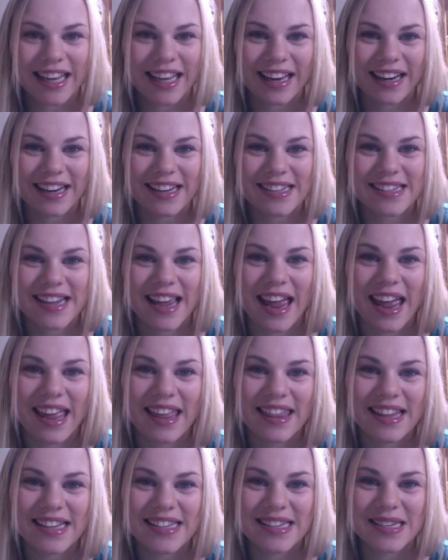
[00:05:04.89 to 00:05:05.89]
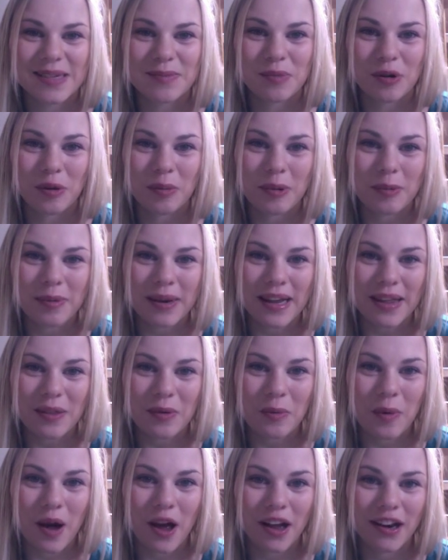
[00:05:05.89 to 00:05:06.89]
and I say this is probably
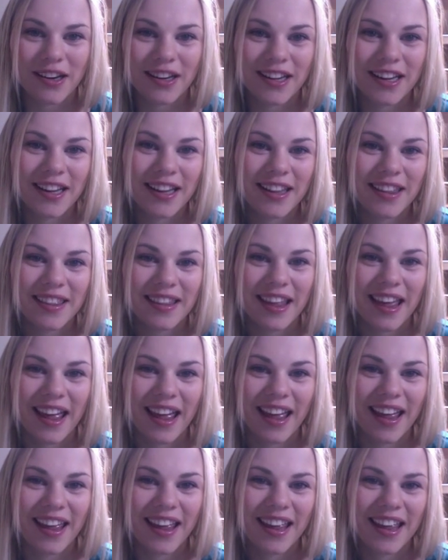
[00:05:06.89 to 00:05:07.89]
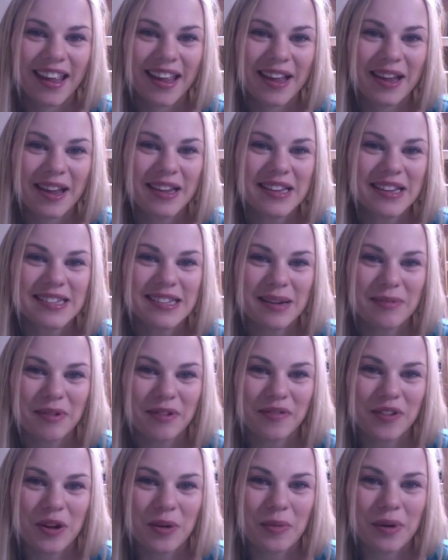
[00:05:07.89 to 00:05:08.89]
the one that some
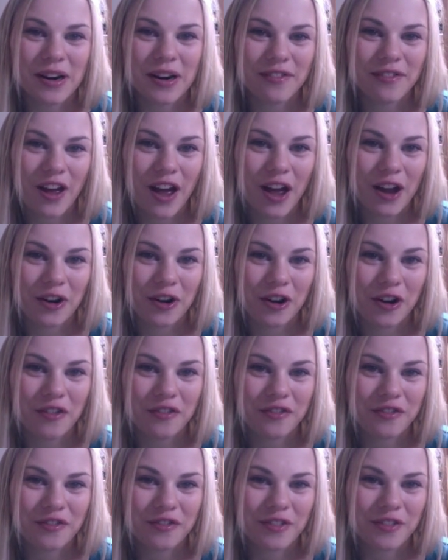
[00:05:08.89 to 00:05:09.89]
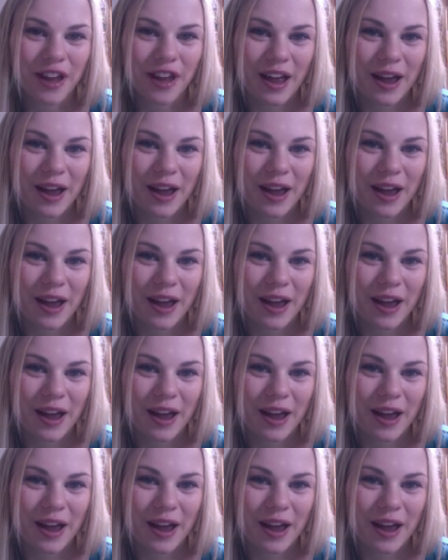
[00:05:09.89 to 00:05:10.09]
of you will have heard of.